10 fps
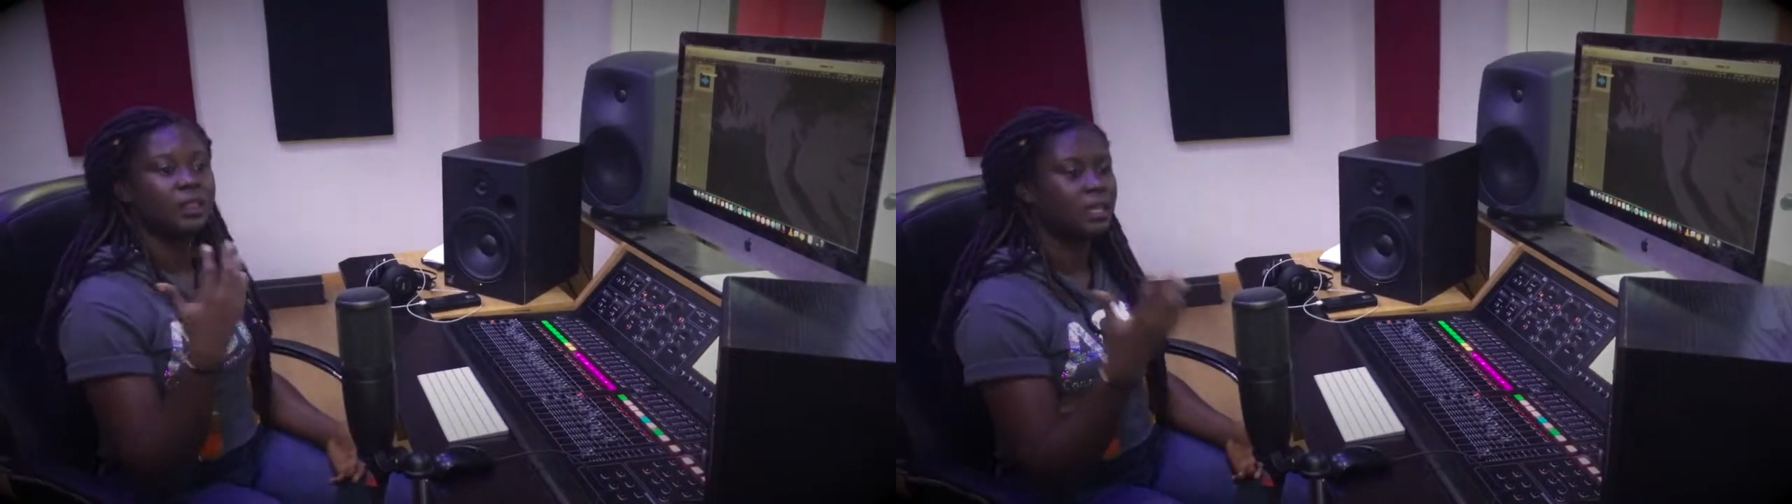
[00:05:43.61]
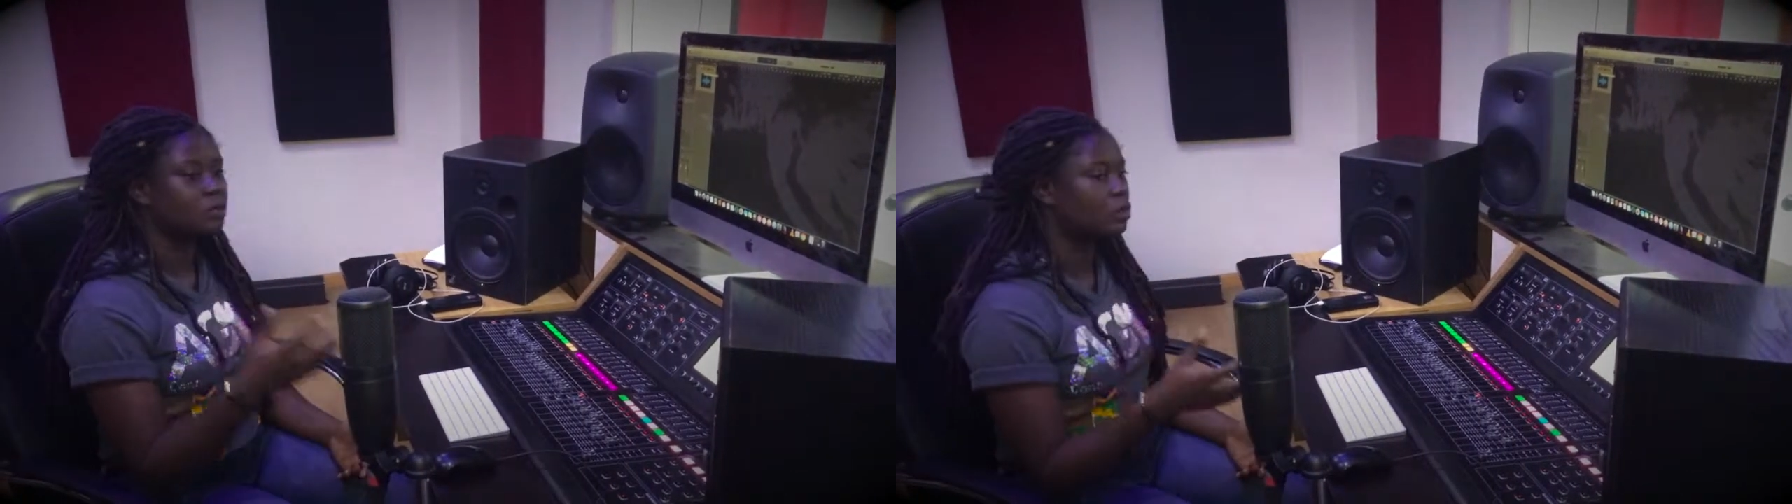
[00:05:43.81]

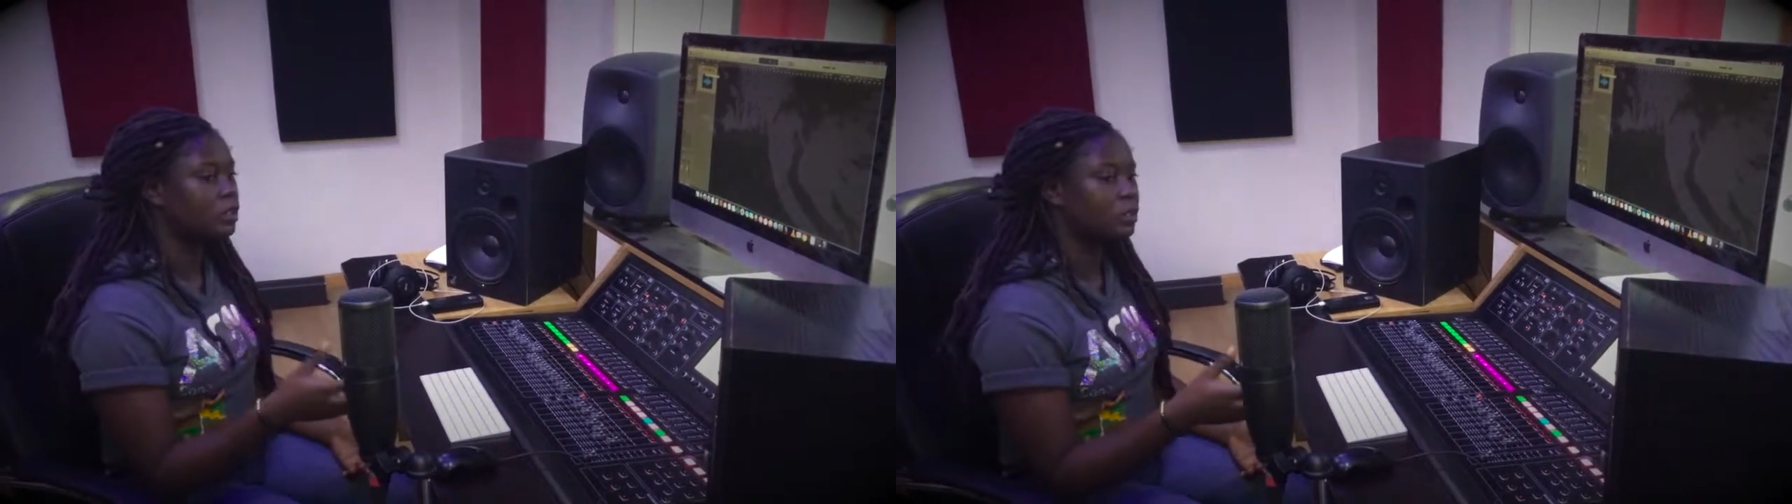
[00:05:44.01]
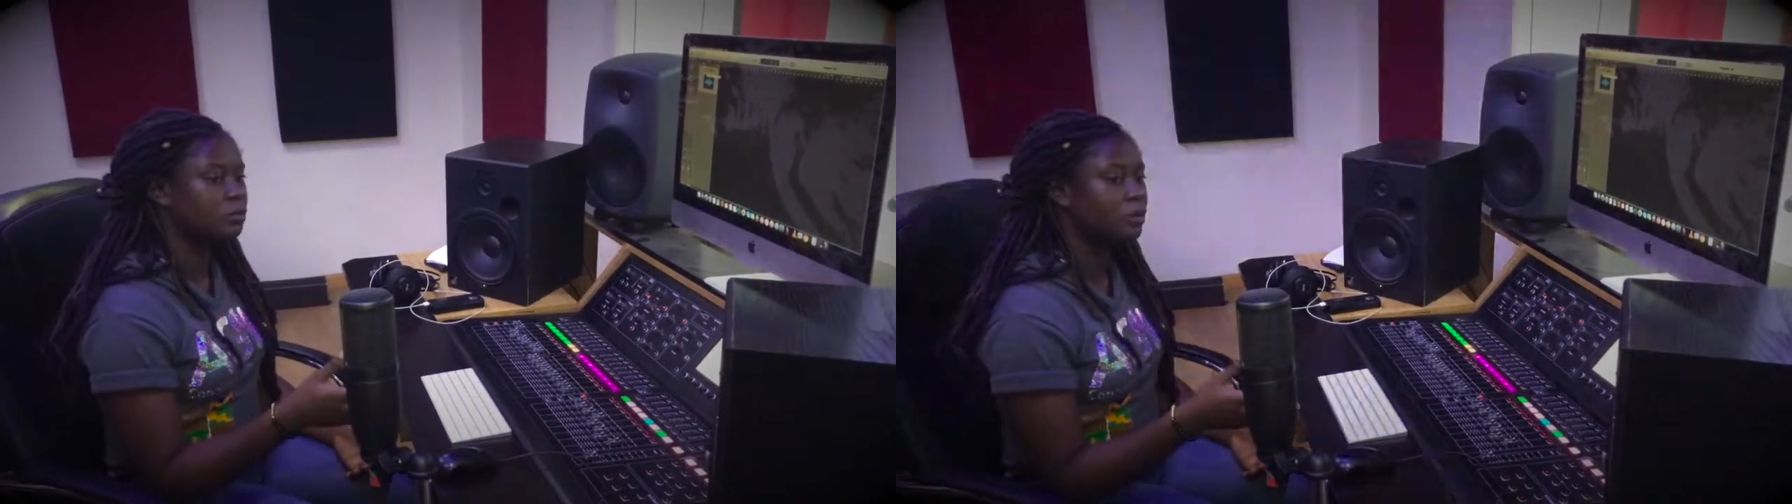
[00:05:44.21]
That's
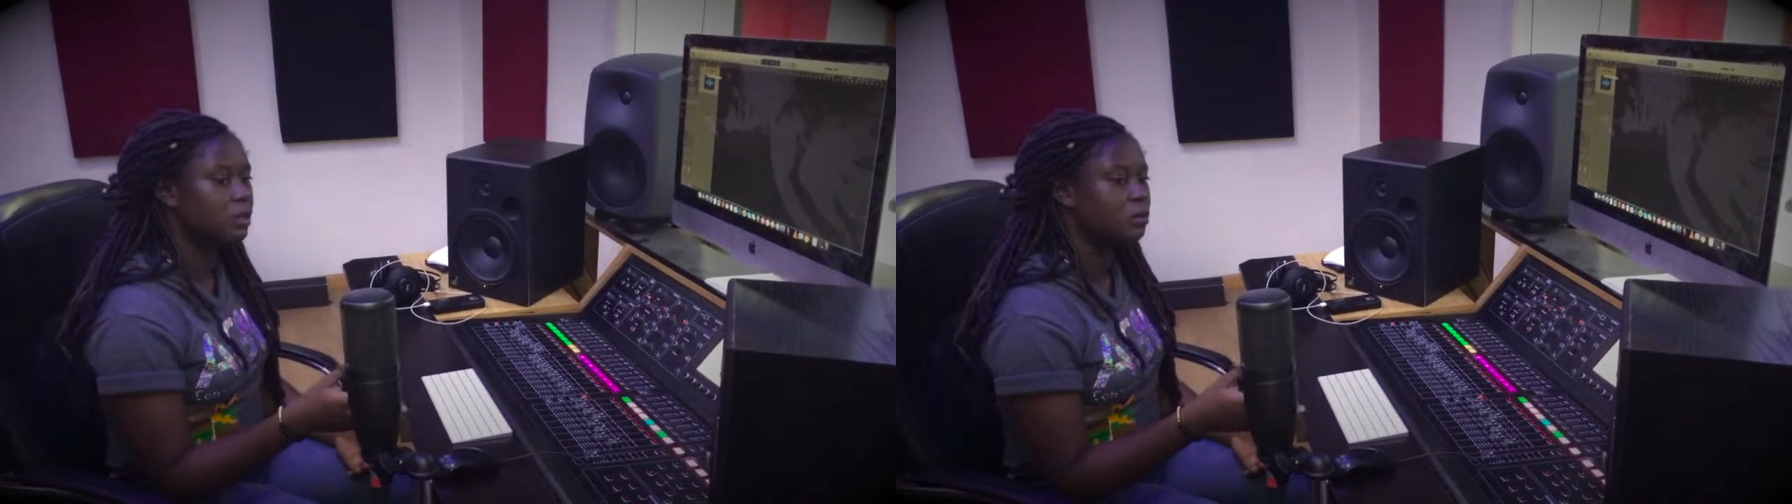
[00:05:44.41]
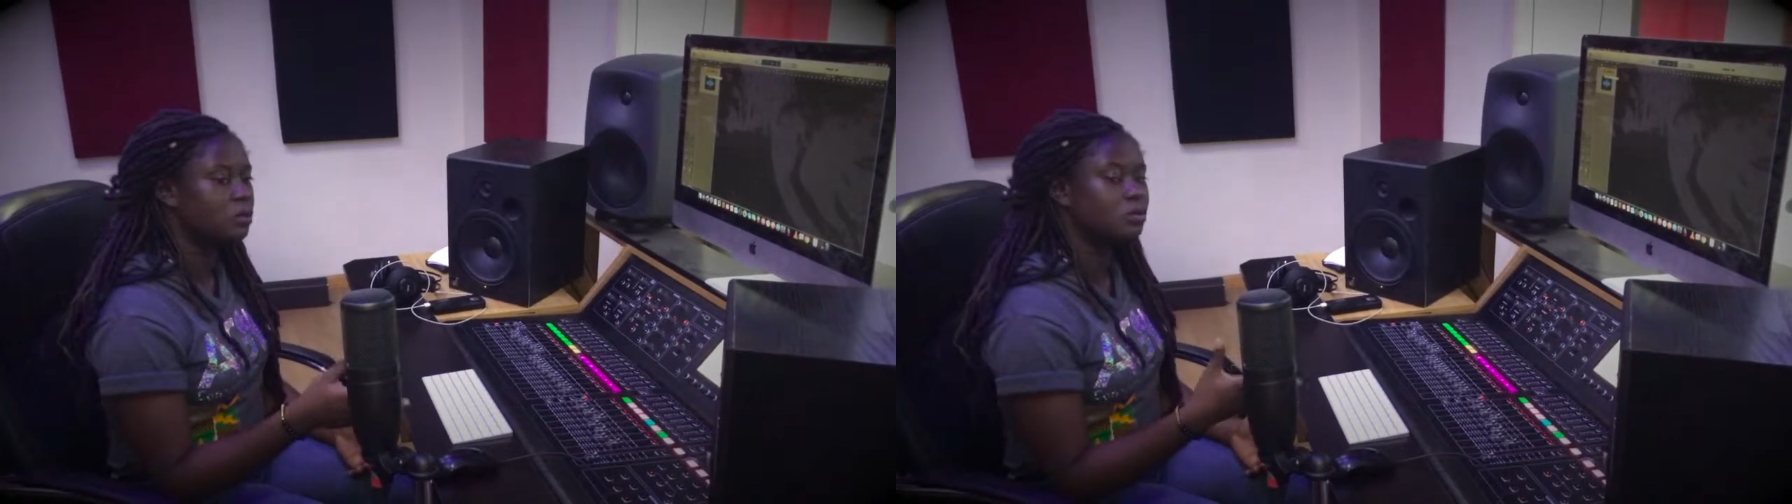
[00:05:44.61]
what they
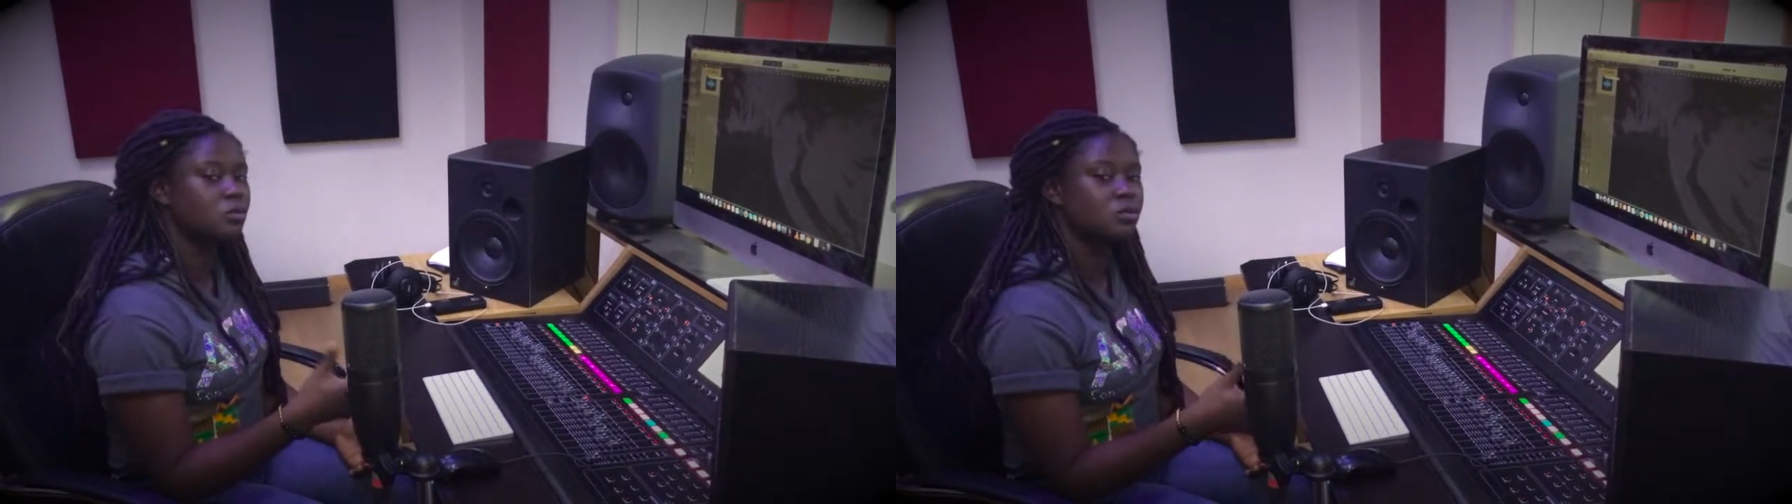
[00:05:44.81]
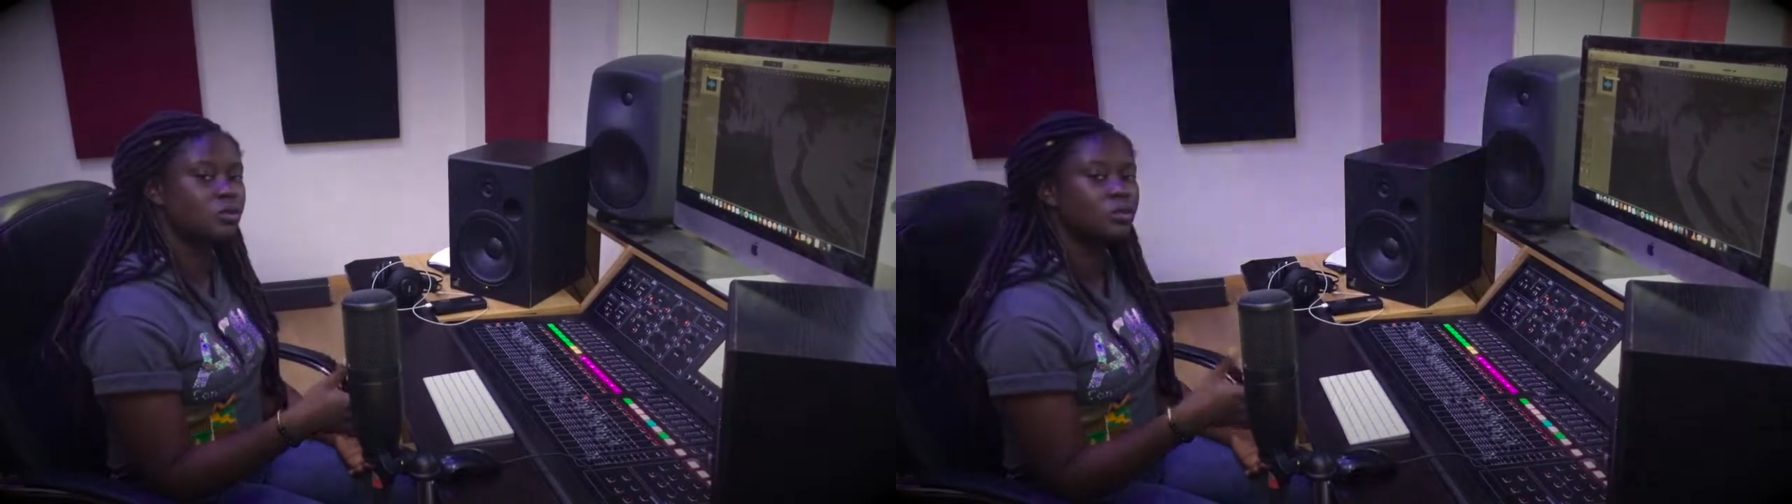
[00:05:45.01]
really want
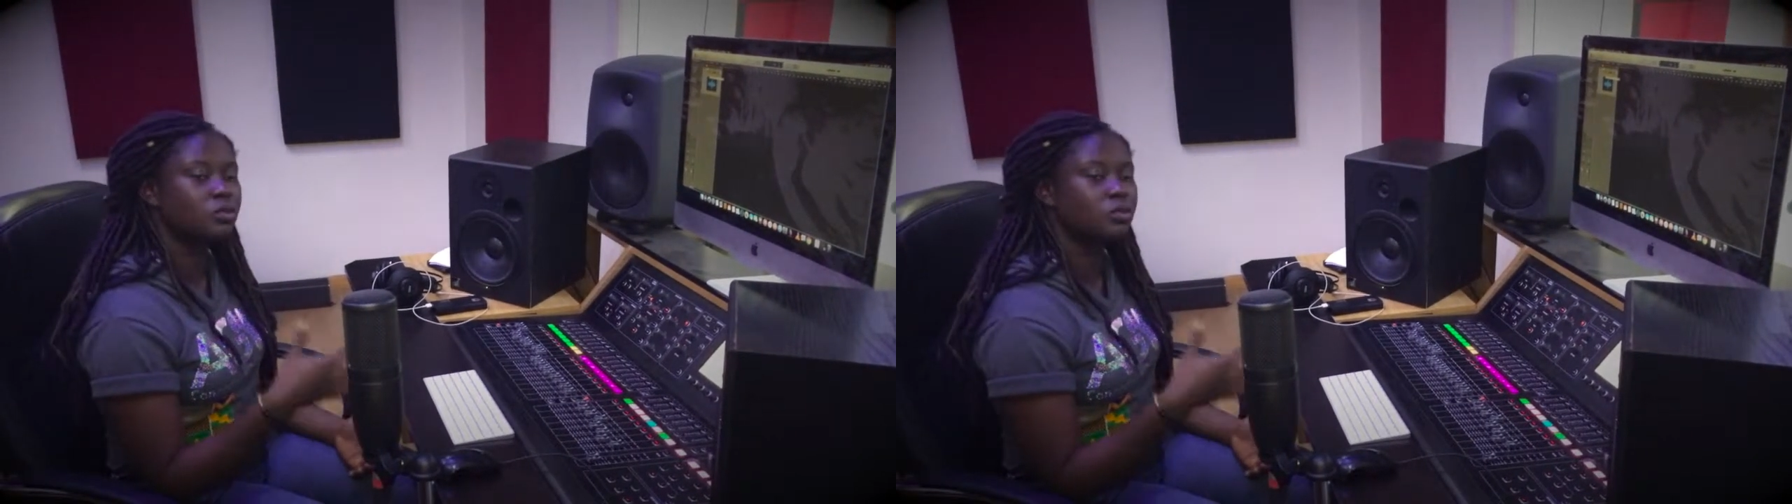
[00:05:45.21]
to know.